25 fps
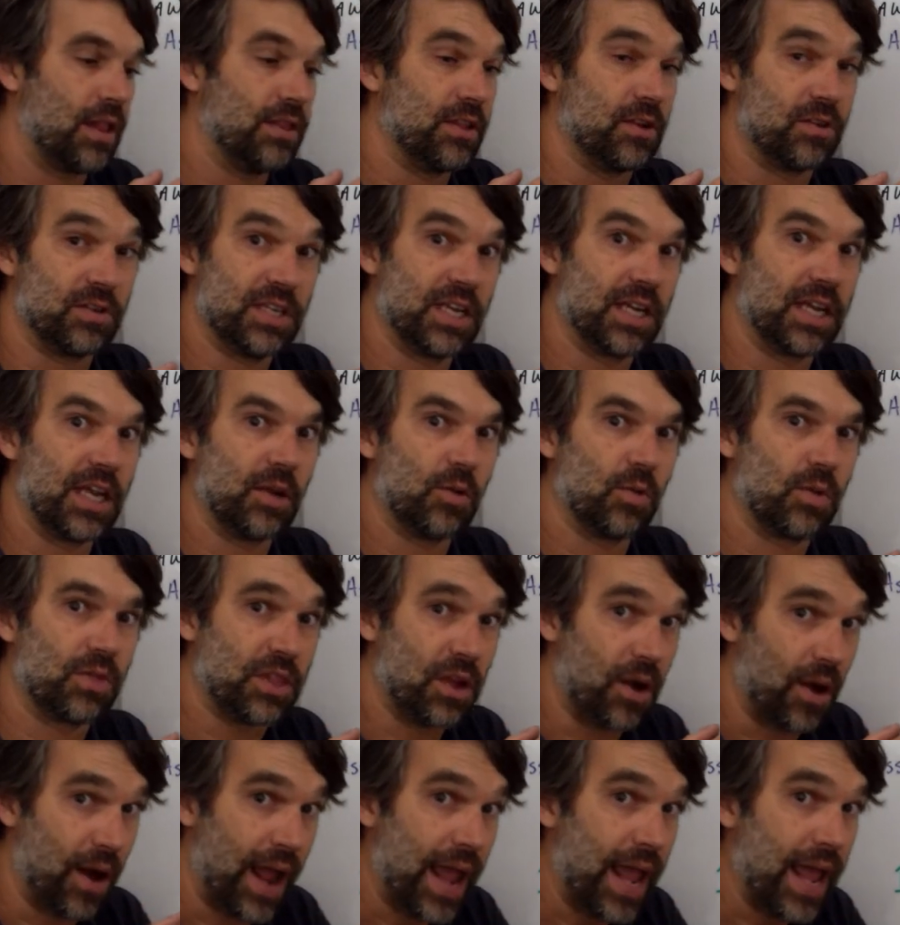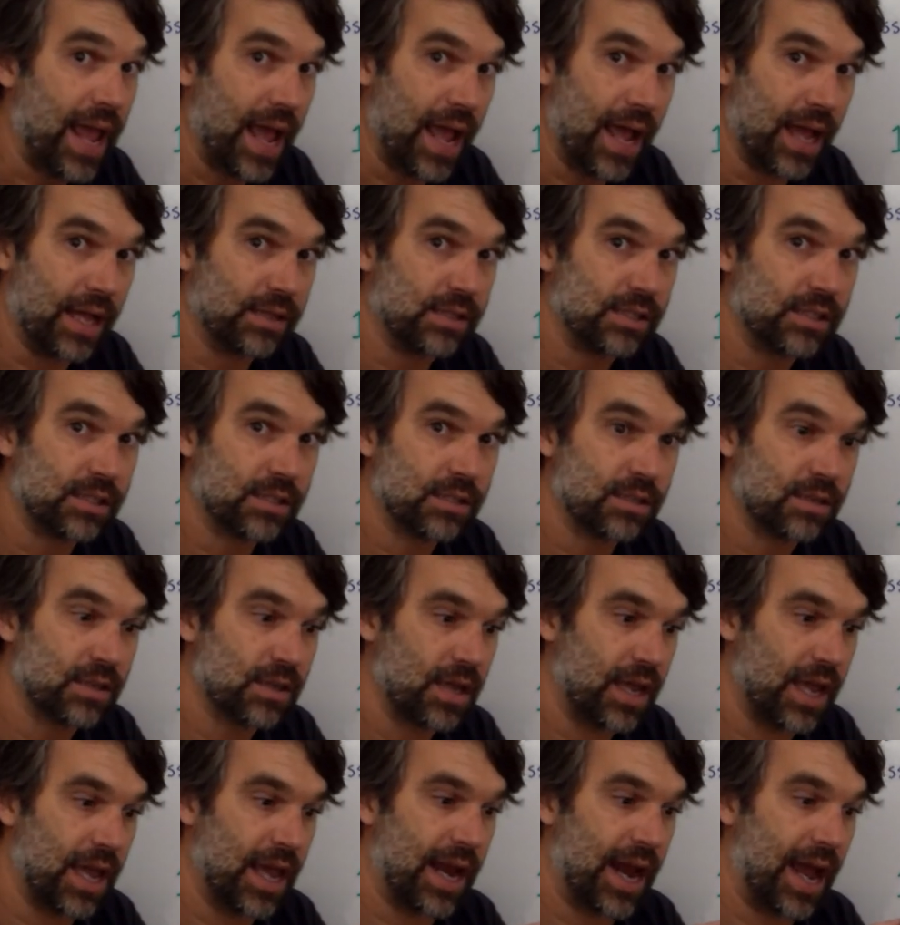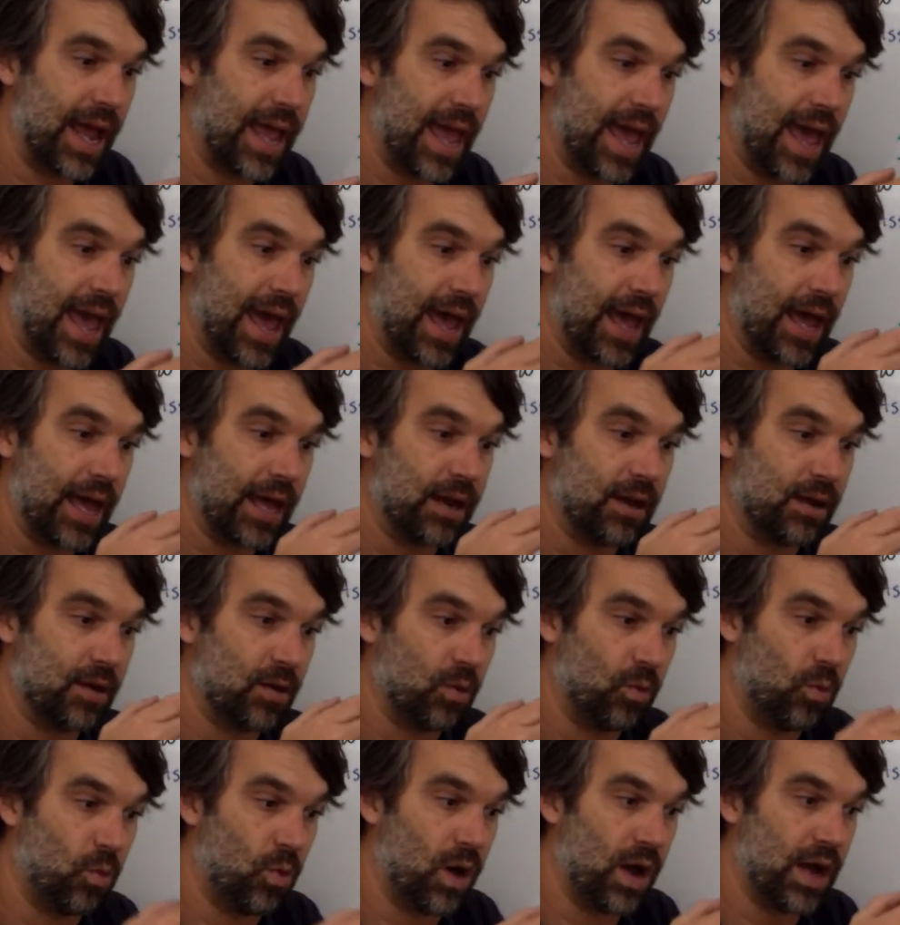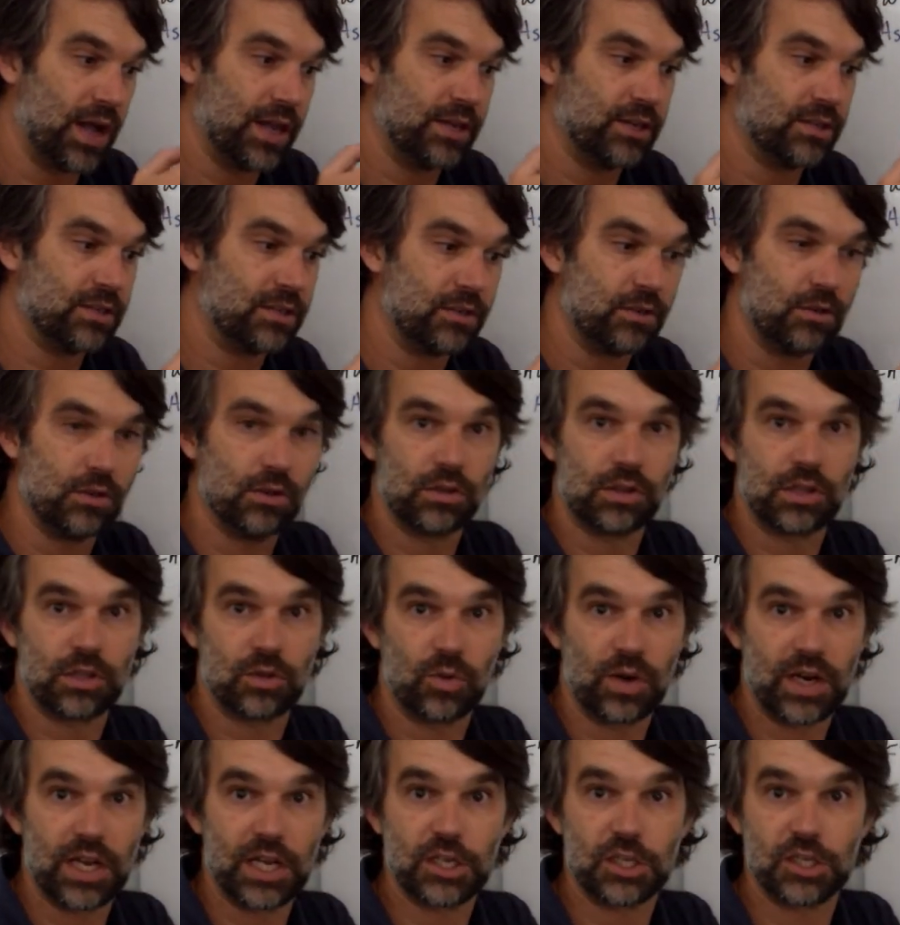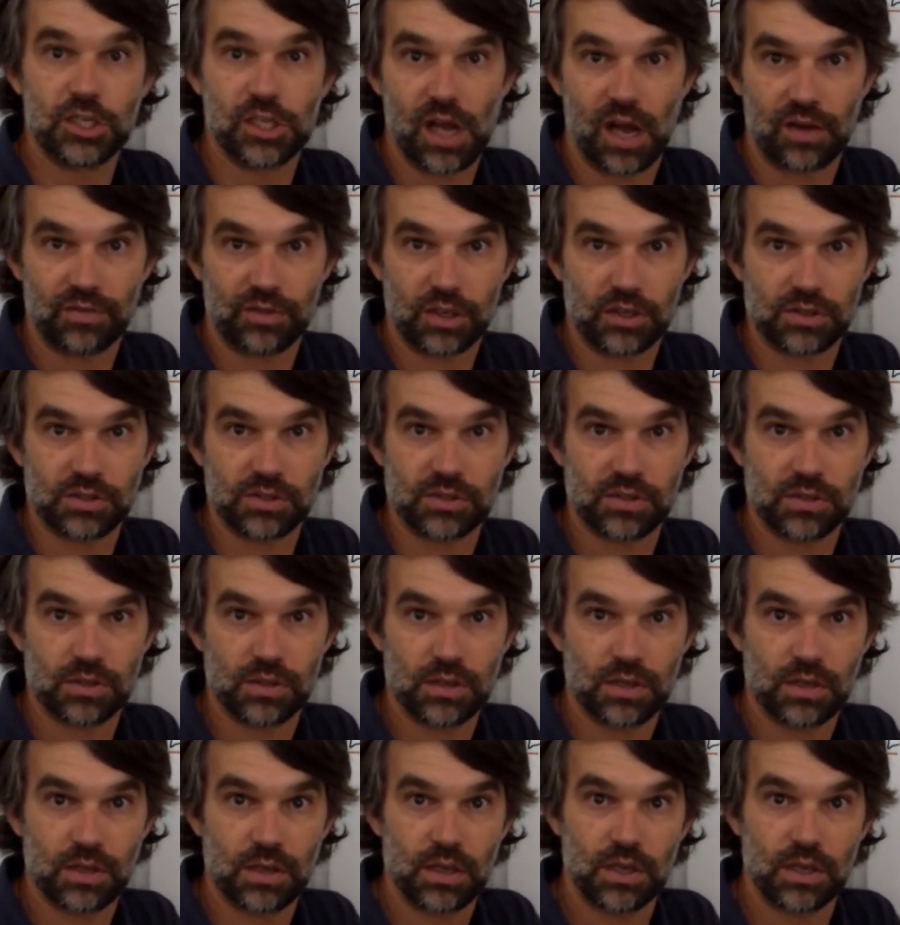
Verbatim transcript: They're digging with their hands, and I add one, two, three shovels.